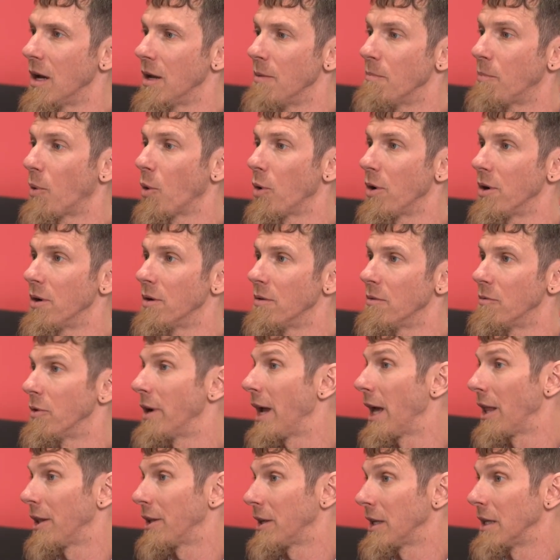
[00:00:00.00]
important
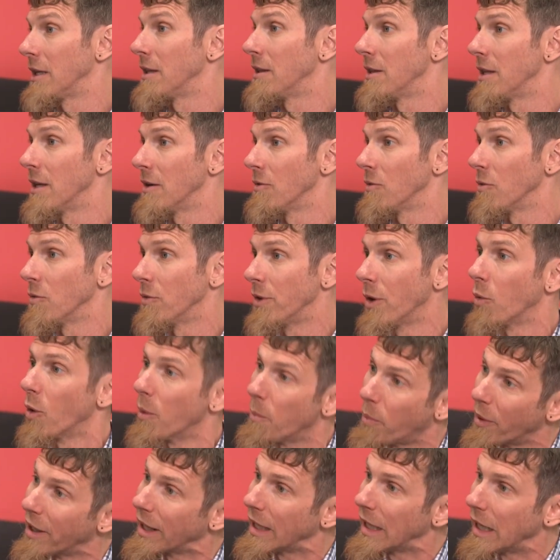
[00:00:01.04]
reality that that we're
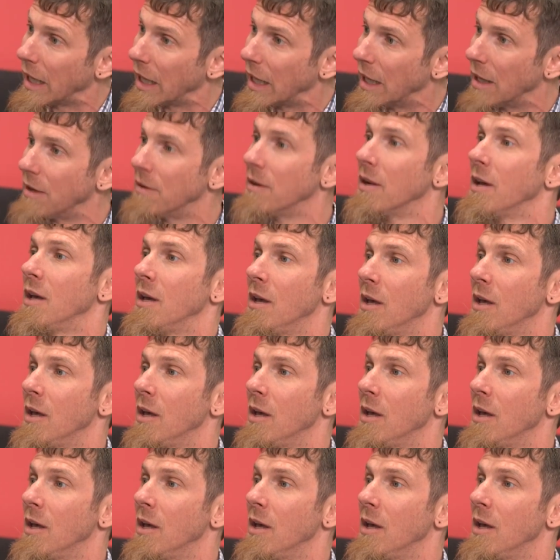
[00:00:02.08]
bringing in